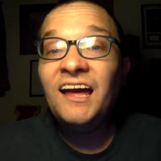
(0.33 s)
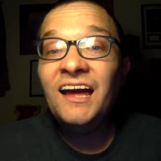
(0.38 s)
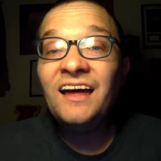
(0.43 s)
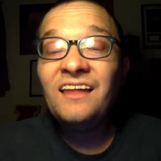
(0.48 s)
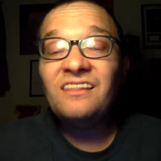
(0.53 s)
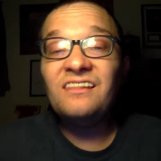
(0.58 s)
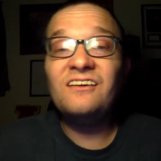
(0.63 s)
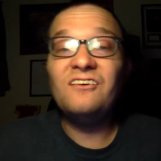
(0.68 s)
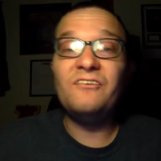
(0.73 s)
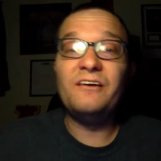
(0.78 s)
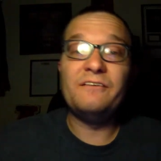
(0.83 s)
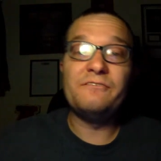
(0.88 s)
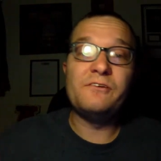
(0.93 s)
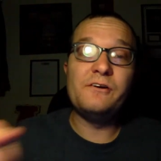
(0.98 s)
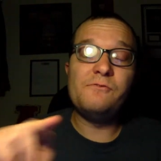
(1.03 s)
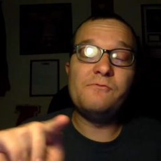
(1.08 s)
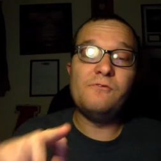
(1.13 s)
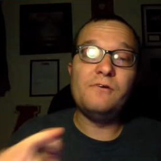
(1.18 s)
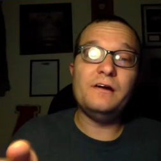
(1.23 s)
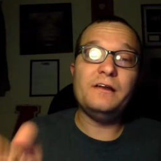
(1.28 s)
Hello,
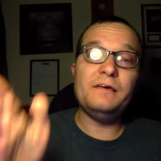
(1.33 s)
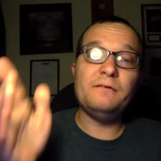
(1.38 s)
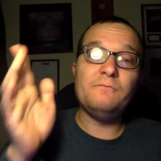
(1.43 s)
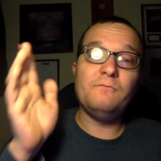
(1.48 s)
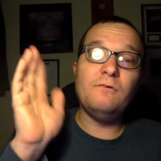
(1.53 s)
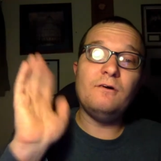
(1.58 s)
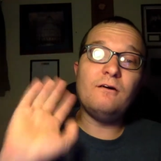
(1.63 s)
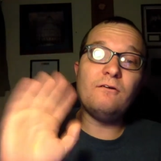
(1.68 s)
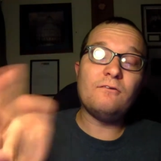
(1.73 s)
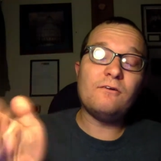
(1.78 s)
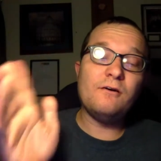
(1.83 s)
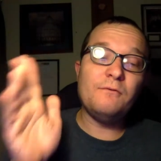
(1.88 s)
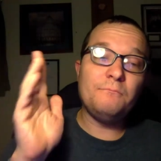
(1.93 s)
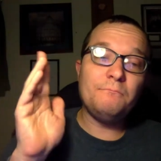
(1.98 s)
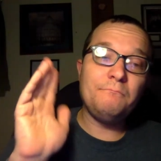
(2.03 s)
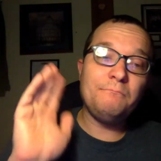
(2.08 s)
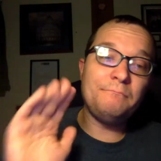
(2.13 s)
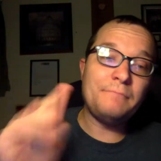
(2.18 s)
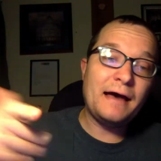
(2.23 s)
everyone, and welcome